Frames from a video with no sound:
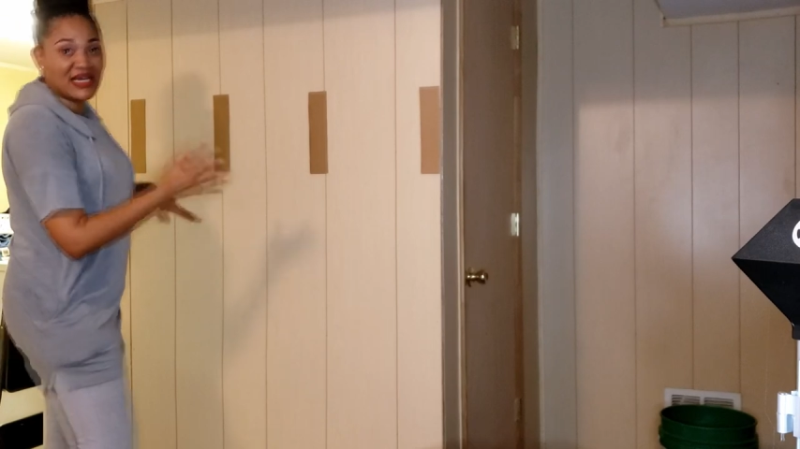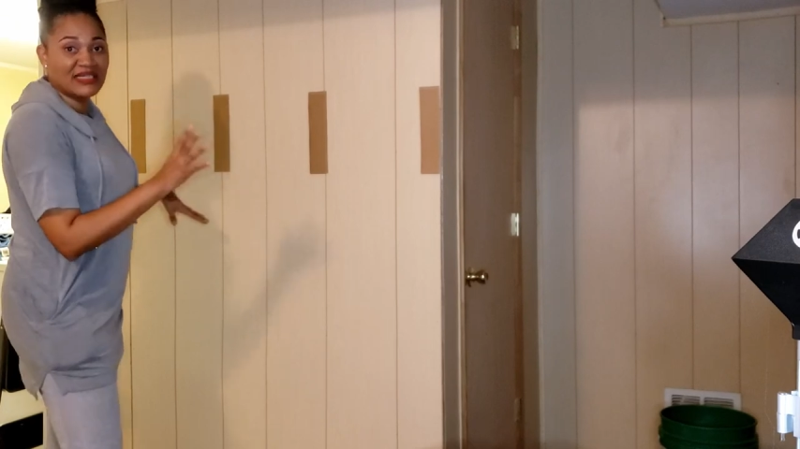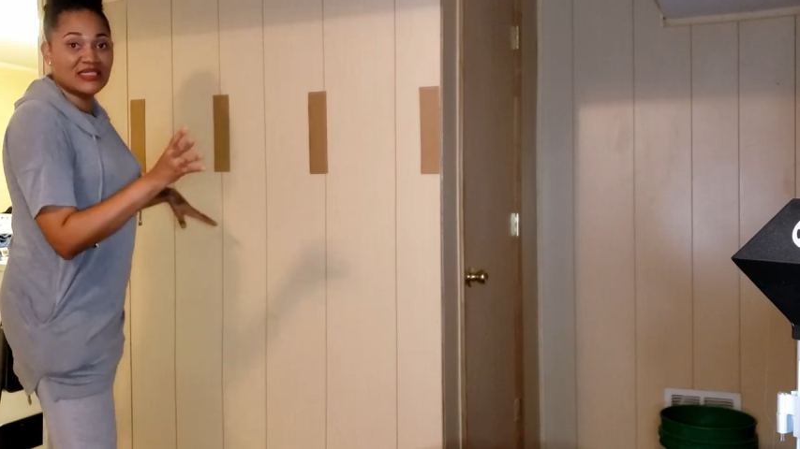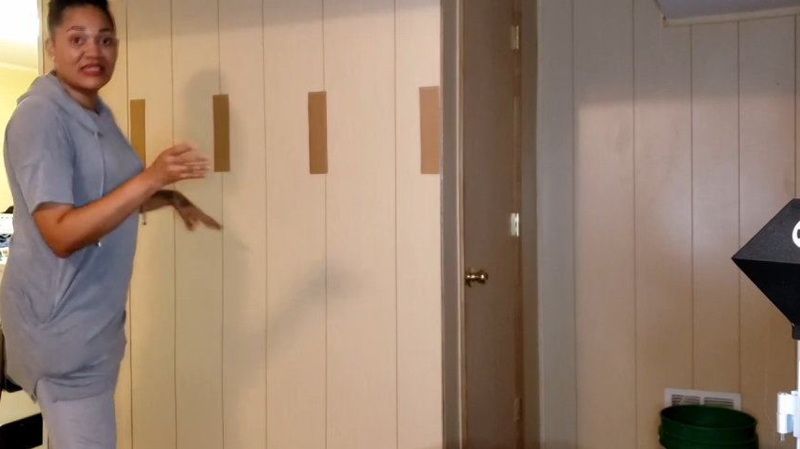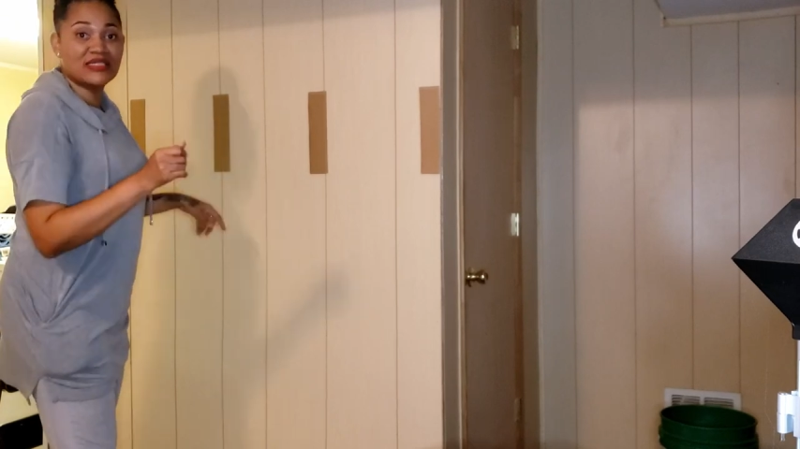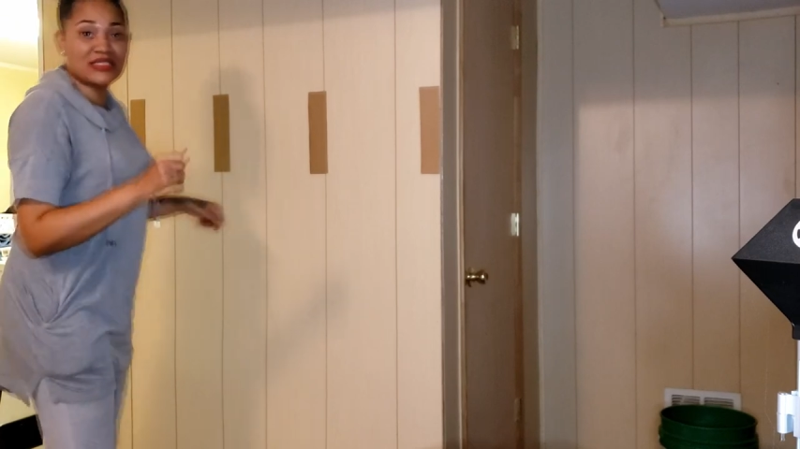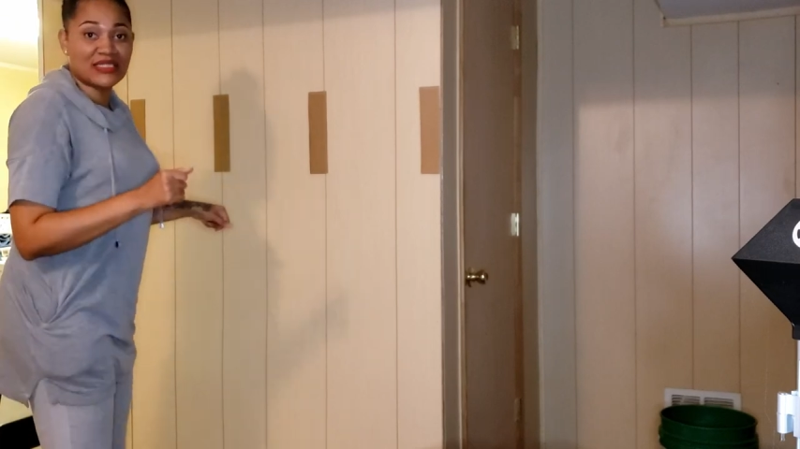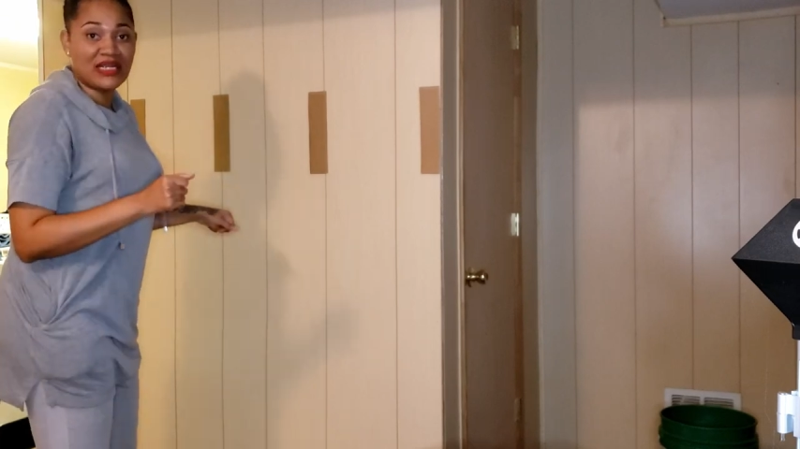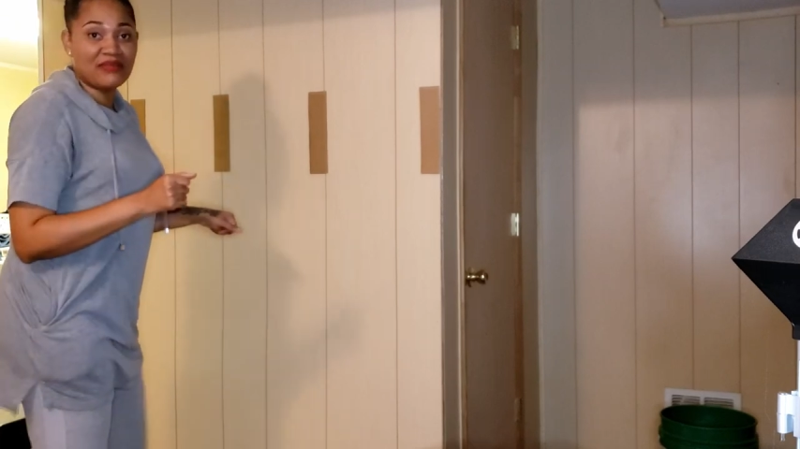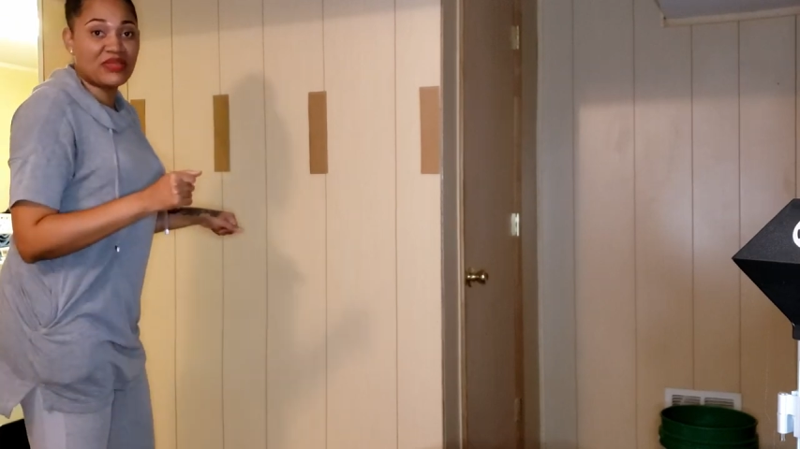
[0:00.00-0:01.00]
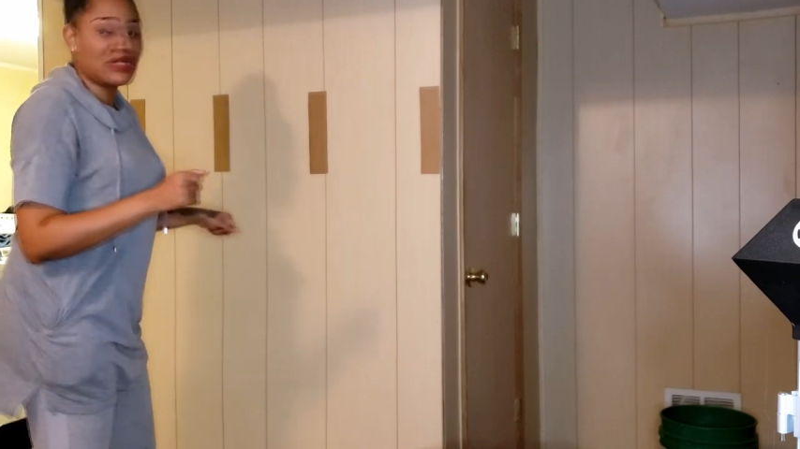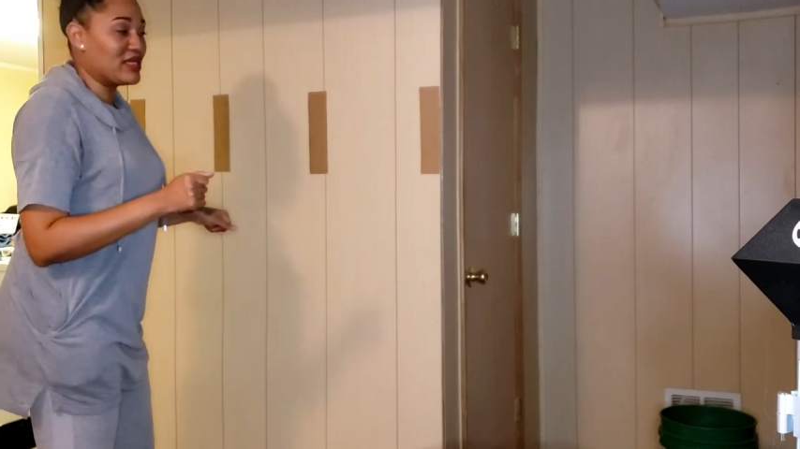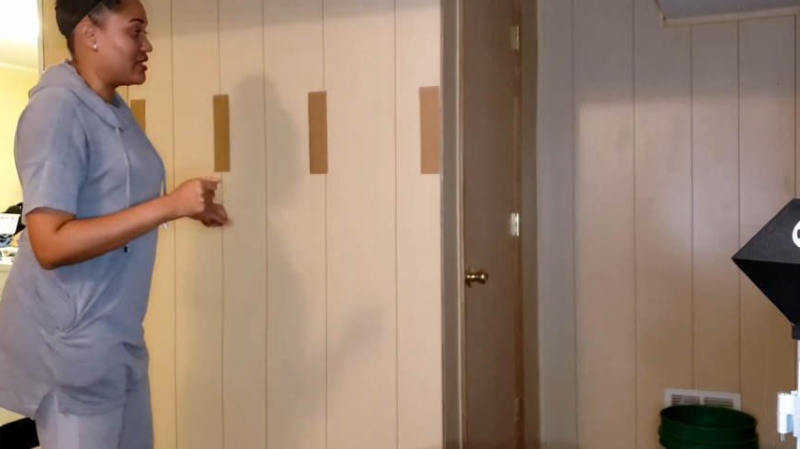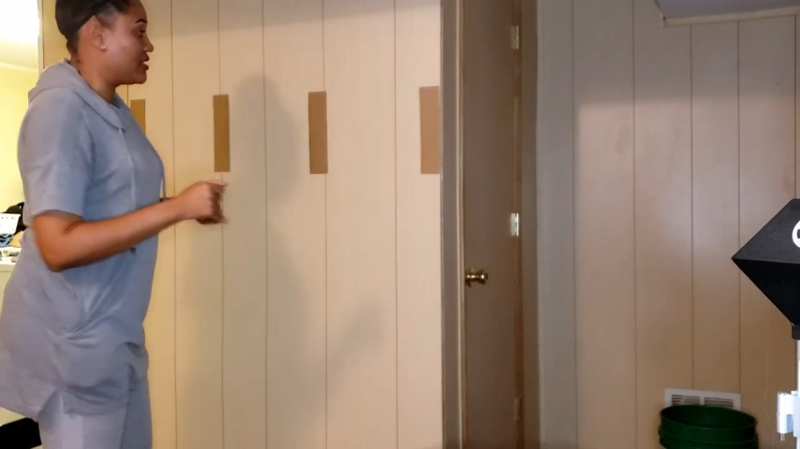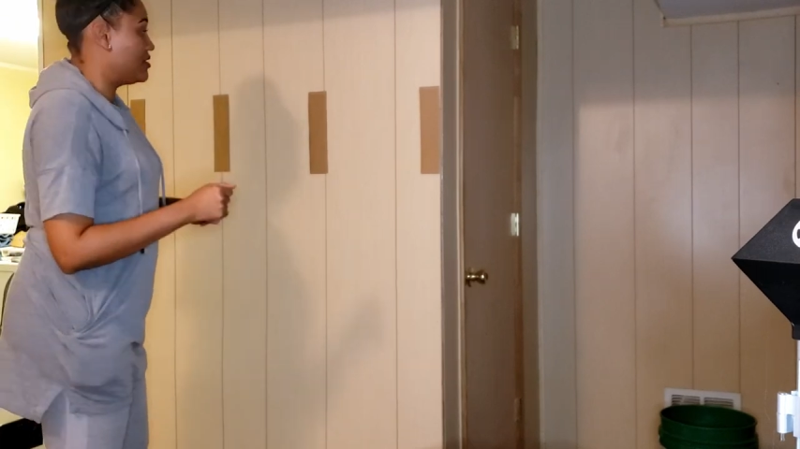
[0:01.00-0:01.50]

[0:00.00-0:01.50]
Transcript: I did the same thing.